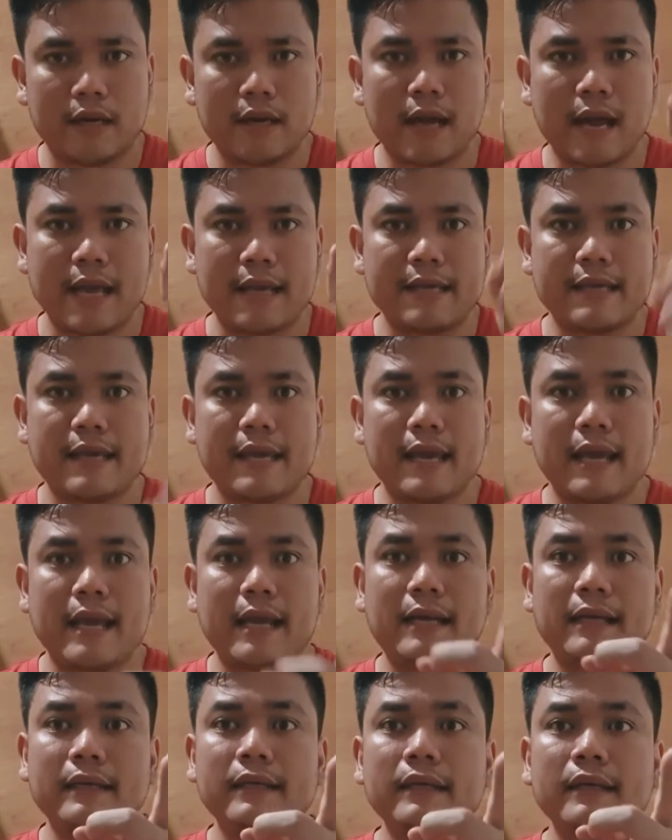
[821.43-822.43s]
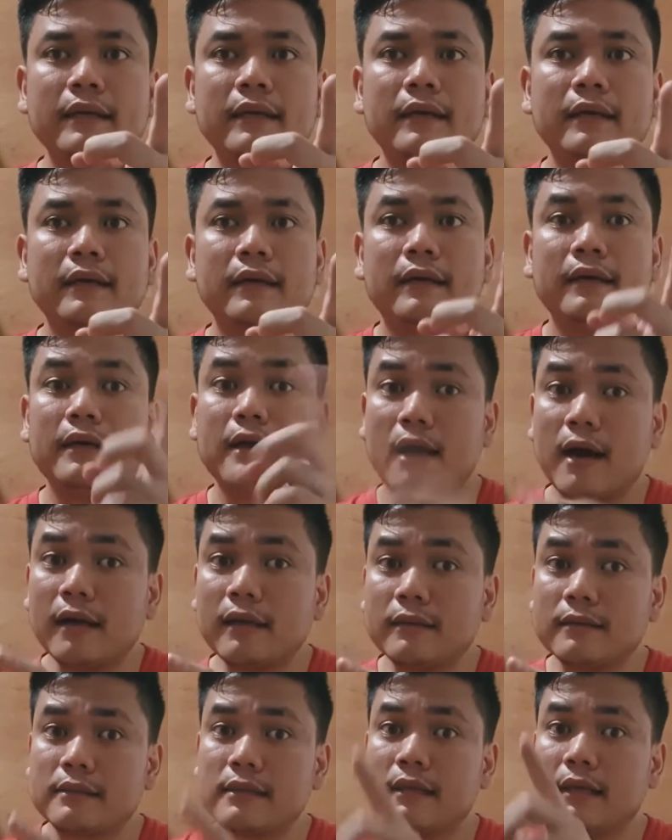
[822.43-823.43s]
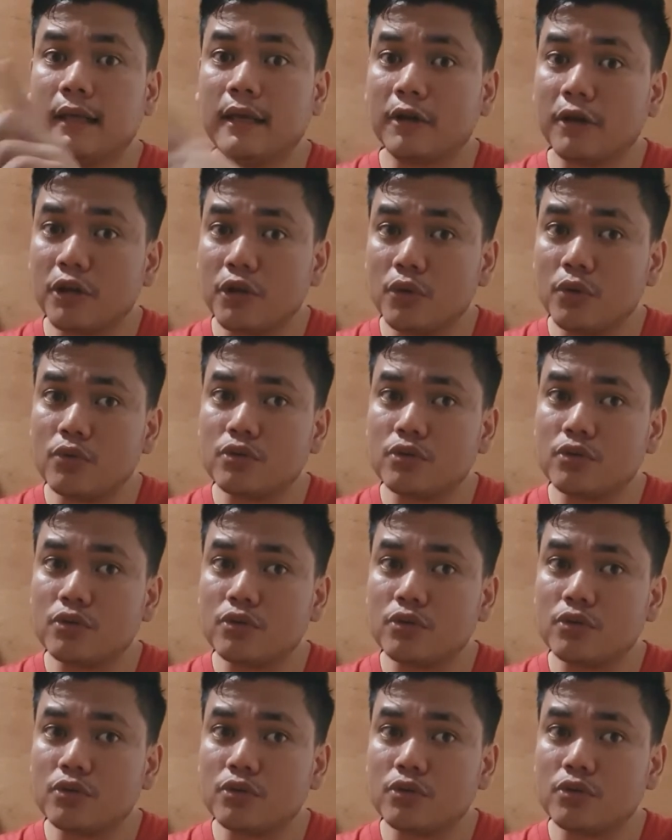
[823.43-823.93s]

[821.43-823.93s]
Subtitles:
I can not hear you,